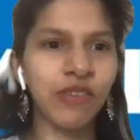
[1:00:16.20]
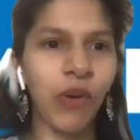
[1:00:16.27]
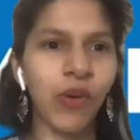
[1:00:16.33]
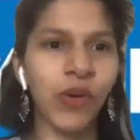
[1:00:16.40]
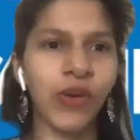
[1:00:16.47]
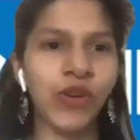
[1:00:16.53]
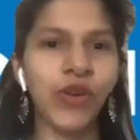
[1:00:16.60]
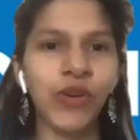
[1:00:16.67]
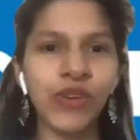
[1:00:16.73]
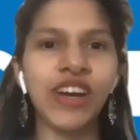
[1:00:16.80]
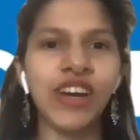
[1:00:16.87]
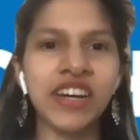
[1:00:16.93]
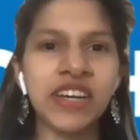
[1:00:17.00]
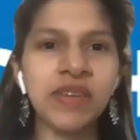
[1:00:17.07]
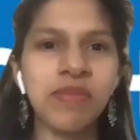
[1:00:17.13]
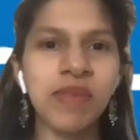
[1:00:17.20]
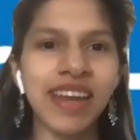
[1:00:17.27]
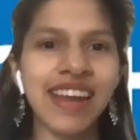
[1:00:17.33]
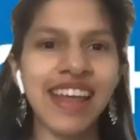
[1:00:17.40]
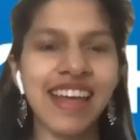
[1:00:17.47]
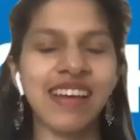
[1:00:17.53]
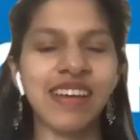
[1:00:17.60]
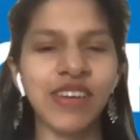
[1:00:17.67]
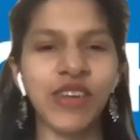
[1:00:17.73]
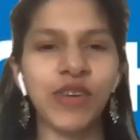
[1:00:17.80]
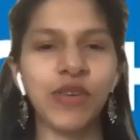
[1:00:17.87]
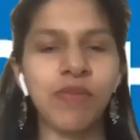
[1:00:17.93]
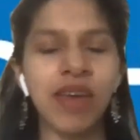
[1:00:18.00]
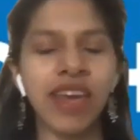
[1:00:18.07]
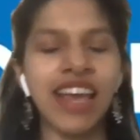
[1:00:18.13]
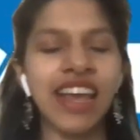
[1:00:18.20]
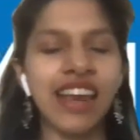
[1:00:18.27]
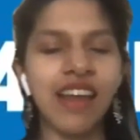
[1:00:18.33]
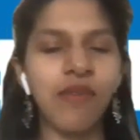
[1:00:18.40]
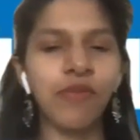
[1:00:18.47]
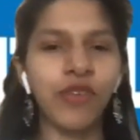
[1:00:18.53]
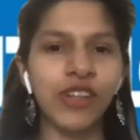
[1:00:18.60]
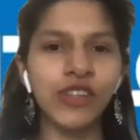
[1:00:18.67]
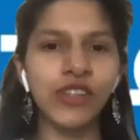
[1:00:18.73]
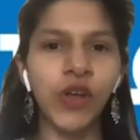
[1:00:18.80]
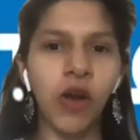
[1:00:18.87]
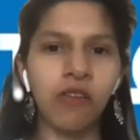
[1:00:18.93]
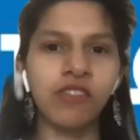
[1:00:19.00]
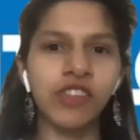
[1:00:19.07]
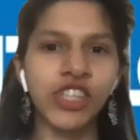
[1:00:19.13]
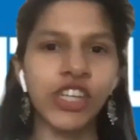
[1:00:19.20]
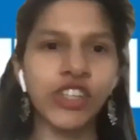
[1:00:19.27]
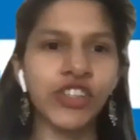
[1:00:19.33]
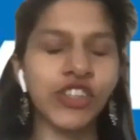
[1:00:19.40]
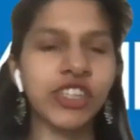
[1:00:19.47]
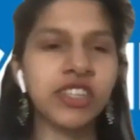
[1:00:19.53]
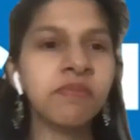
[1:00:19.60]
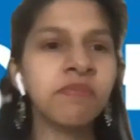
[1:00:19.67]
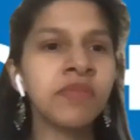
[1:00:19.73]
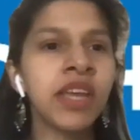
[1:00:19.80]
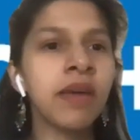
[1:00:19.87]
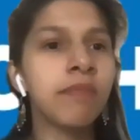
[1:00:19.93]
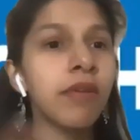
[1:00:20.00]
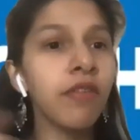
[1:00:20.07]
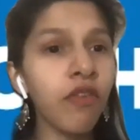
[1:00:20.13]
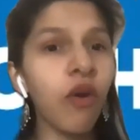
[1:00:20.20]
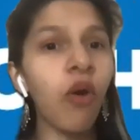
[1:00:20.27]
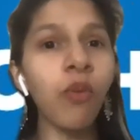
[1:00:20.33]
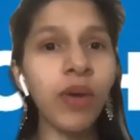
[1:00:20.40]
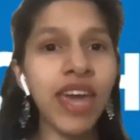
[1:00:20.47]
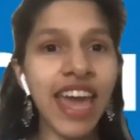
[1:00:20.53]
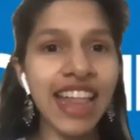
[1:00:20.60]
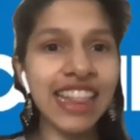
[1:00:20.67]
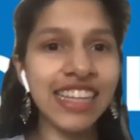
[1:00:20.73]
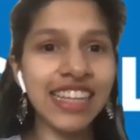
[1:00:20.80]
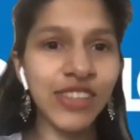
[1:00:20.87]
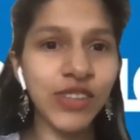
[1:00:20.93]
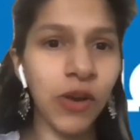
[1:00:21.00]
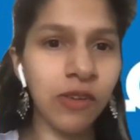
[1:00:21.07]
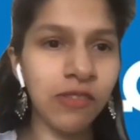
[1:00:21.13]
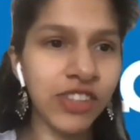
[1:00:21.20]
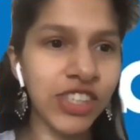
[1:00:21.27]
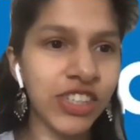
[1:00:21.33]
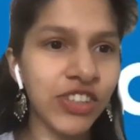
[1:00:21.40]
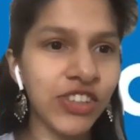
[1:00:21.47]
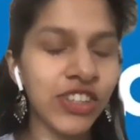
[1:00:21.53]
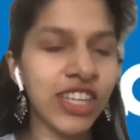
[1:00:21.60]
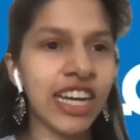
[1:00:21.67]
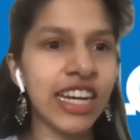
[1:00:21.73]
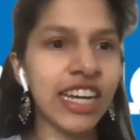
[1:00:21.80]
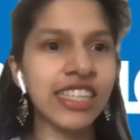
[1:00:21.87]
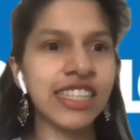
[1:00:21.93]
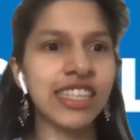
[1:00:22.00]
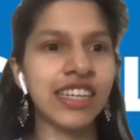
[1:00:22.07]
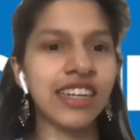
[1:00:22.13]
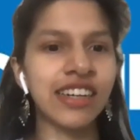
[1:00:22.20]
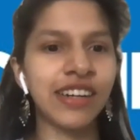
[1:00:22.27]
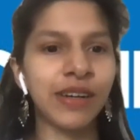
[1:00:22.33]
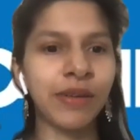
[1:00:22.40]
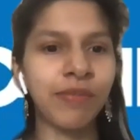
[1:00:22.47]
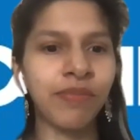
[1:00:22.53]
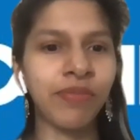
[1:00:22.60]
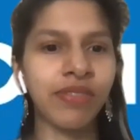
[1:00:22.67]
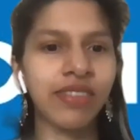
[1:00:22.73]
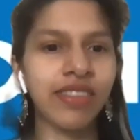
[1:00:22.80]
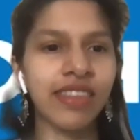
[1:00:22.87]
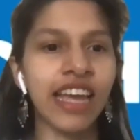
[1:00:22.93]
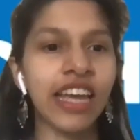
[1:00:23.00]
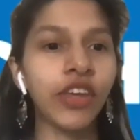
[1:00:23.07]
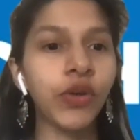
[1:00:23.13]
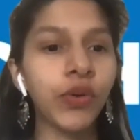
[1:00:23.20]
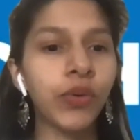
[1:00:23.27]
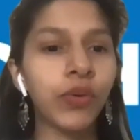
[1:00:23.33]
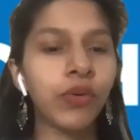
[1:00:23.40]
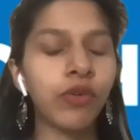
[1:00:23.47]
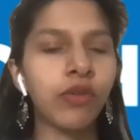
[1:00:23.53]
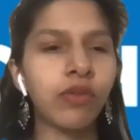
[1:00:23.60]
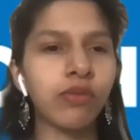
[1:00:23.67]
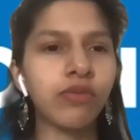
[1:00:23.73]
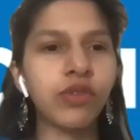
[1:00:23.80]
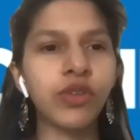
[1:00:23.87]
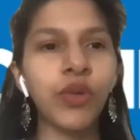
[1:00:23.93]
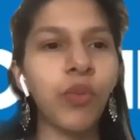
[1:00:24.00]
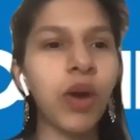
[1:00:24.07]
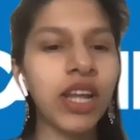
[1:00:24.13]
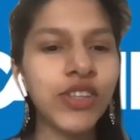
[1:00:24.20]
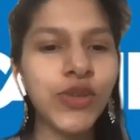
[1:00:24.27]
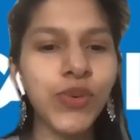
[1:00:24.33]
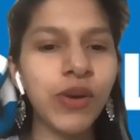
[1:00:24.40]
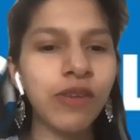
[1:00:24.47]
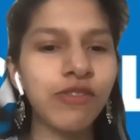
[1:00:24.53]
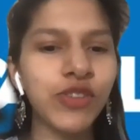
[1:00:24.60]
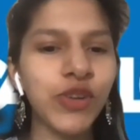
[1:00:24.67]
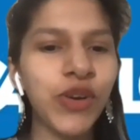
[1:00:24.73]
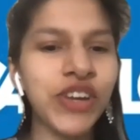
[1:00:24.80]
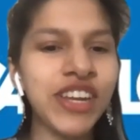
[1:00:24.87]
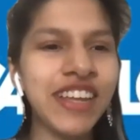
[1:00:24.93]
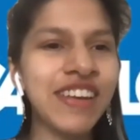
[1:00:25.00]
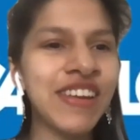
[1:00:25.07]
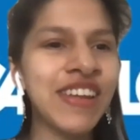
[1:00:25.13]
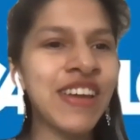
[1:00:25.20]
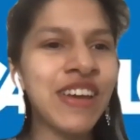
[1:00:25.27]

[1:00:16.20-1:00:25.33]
for your time and making it up for this conversation. Before we end this conversation, guys, thank you to the ones who have joined in